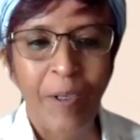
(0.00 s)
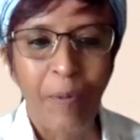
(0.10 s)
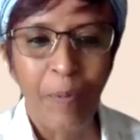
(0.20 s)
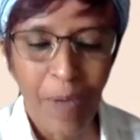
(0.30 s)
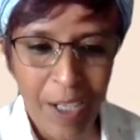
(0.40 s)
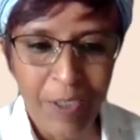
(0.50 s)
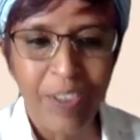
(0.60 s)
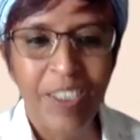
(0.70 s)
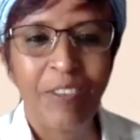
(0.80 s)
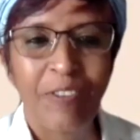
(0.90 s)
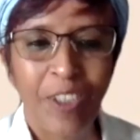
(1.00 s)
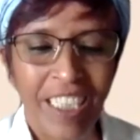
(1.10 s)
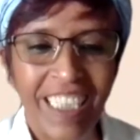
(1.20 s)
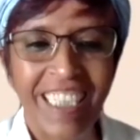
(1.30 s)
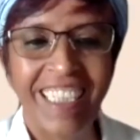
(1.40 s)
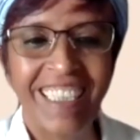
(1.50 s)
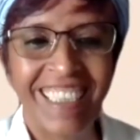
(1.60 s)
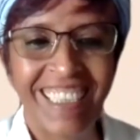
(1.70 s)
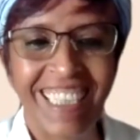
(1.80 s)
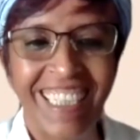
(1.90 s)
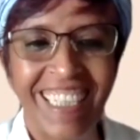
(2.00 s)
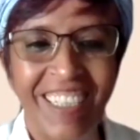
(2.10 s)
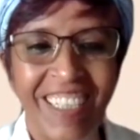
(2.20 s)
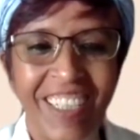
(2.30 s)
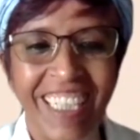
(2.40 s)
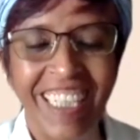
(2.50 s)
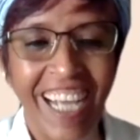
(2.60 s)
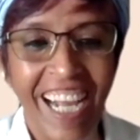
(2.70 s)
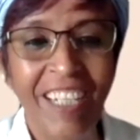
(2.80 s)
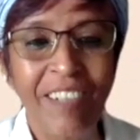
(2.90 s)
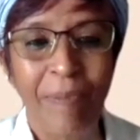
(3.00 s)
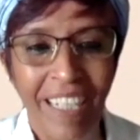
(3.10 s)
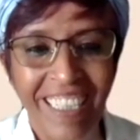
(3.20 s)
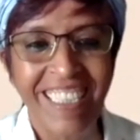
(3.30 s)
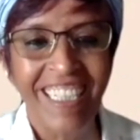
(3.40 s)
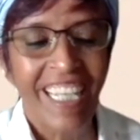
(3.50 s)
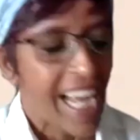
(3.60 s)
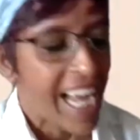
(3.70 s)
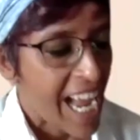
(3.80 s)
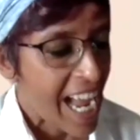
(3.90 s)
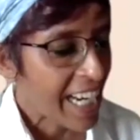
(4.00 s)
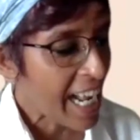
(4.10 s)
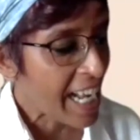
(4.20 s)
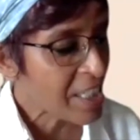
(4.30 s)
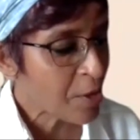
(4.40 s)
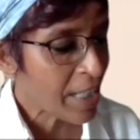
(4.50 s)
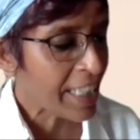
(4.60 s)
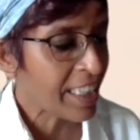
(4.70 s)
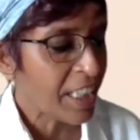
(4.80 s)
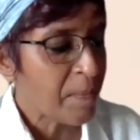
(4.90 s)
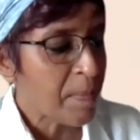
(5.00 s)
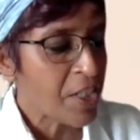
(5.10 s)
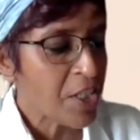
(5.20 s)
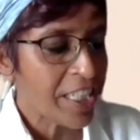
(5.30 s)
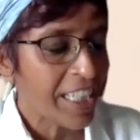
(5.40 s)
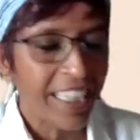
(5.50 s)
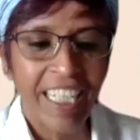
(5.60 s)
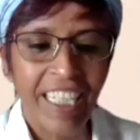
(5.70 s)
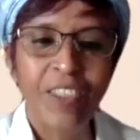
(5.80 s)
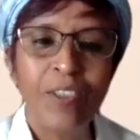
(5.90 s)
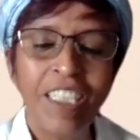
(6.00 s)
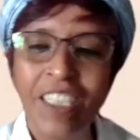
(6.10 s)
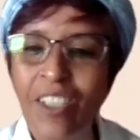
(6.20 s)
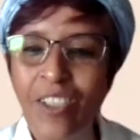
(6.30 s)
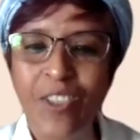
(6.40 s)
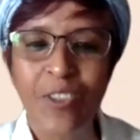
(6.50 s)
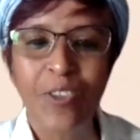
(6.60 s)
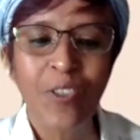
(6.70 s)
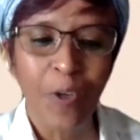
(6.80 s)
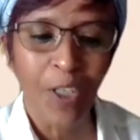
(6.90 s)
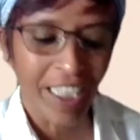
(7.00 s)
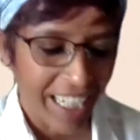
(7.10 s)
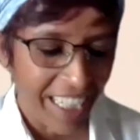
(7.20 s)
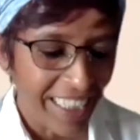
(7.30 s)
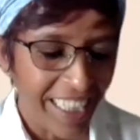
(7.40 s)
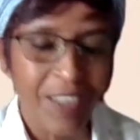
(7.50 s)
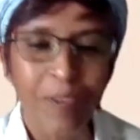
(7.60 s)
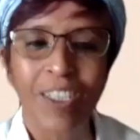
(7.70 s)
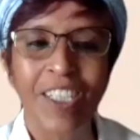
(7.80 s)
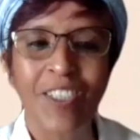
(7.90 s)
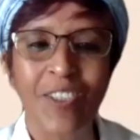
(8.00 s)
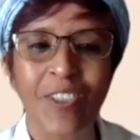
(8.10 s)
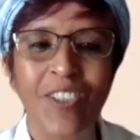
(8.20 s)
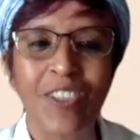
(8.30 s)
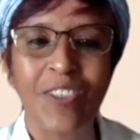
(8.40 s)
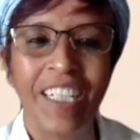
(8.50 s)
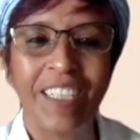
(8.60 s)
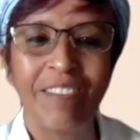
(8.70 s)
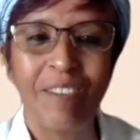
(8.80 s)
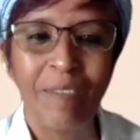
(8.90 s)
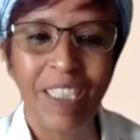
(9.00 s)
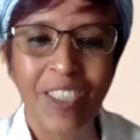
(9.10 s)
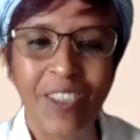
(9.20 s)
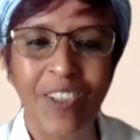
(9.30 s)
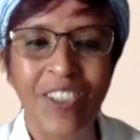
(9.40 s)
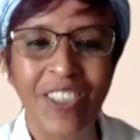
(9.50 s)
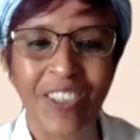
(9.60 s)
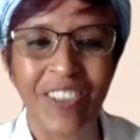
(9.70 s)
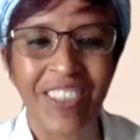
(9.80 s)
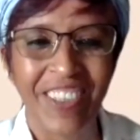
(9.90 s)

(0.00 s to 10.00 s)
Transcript: wow, 40 years and plus. And as you rightly mentioned, that you did not choose water. I guess water chose you and the woman chose you,